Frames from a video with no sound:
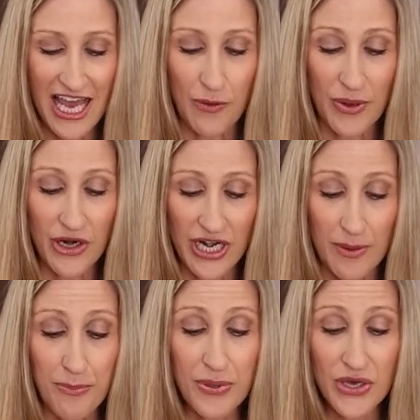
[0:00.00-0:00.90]
and we are
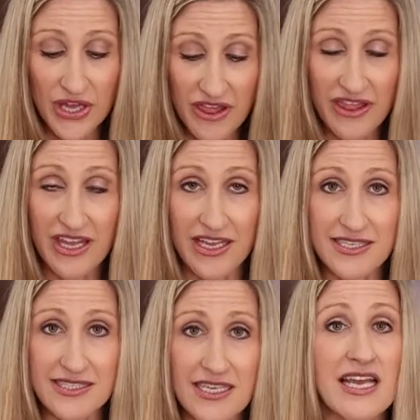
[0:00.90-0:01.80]
gonna put
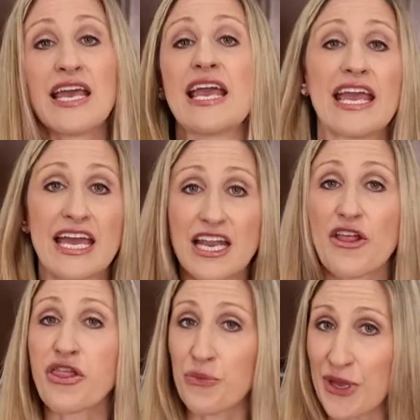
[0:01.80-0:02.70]
this in a
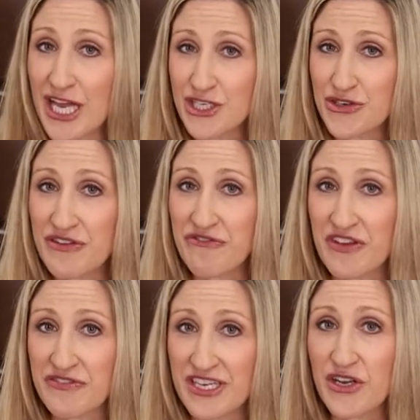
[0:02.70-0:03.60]

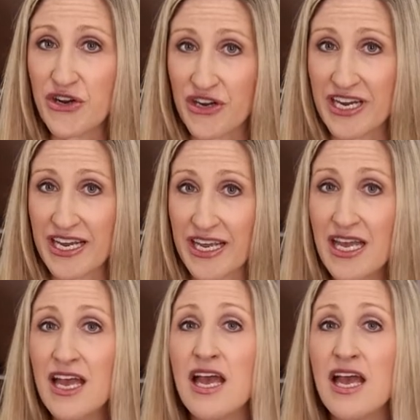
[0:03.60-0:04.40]
350-degree